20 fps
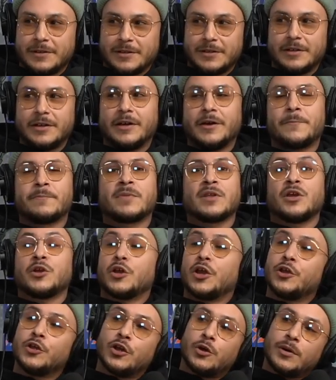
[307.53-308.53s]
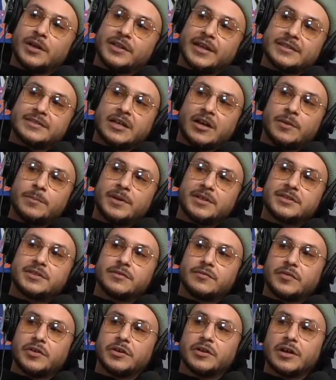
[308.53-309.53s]
Yeah. Yep. And you know what? That's how I met
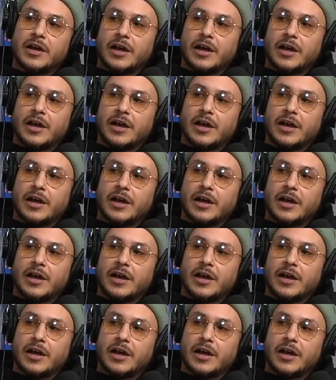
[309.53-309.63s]
Severe.